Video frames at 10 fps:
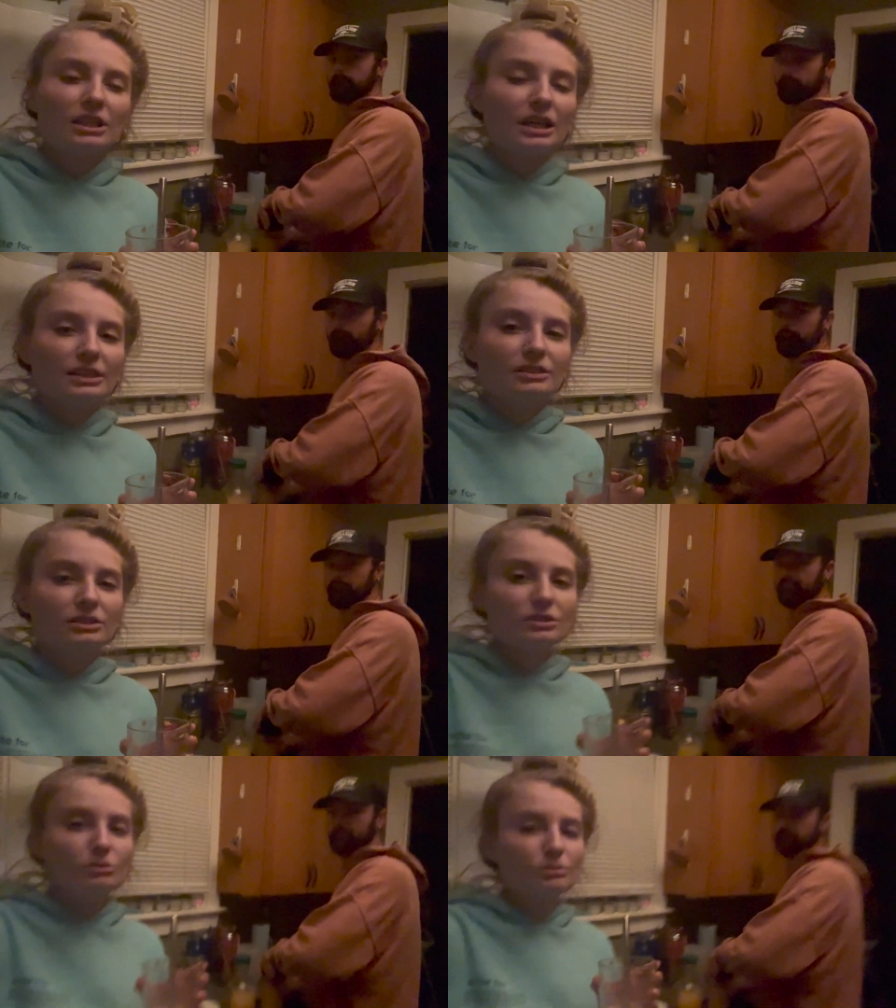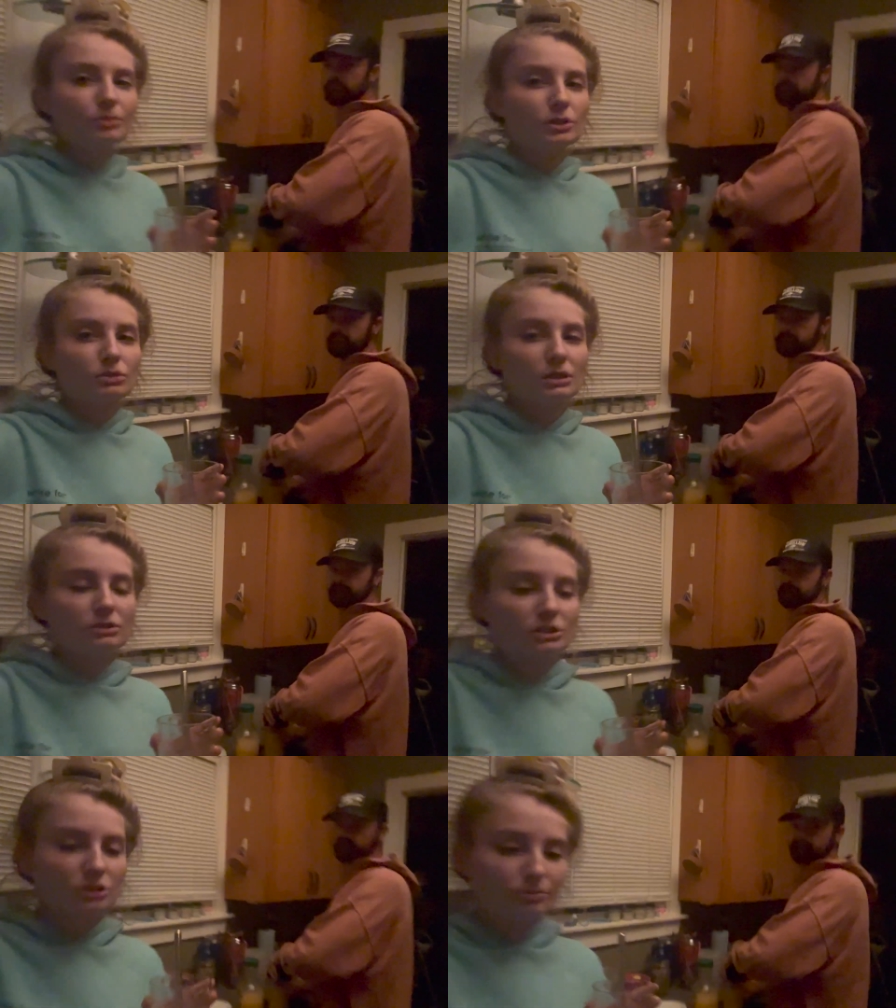I, someone booked while I
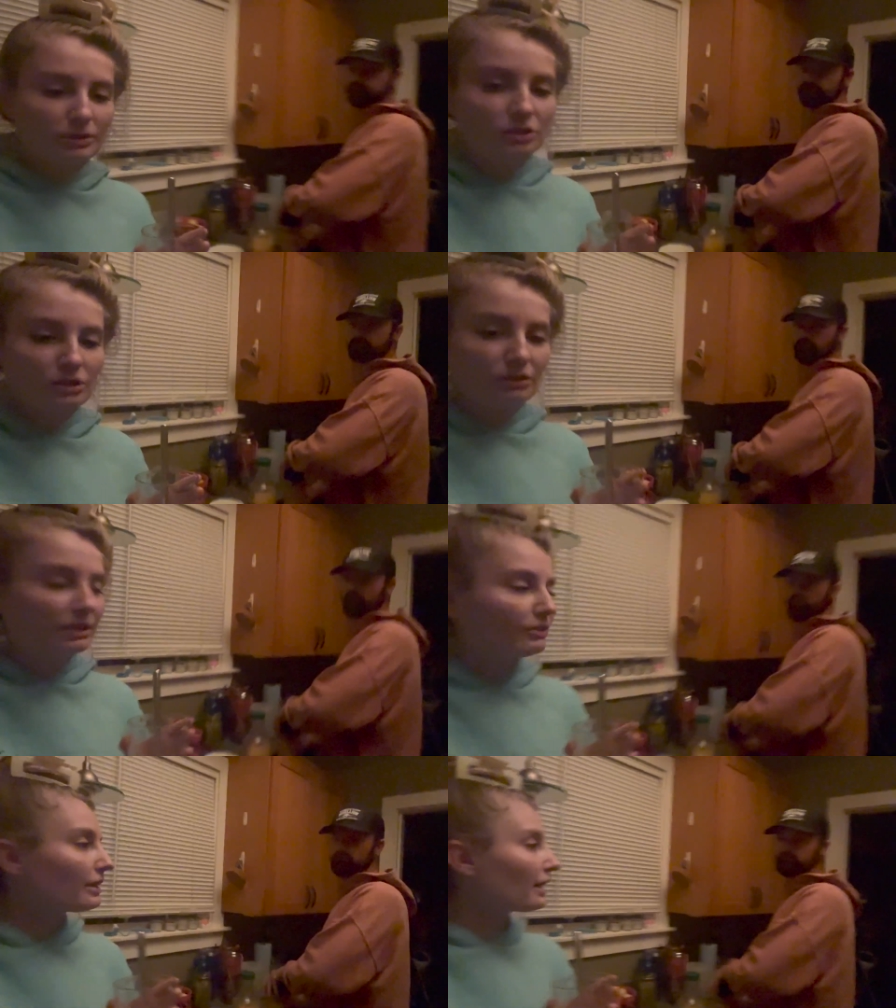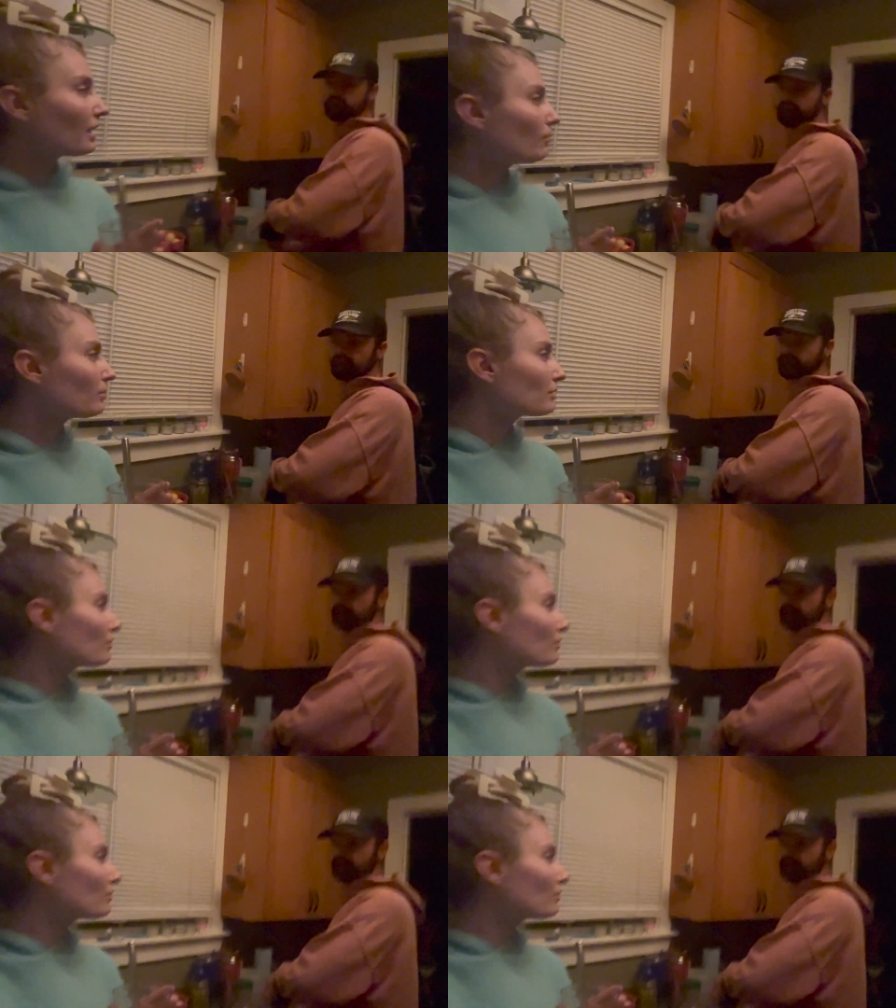was sleeping so now I have a gap, so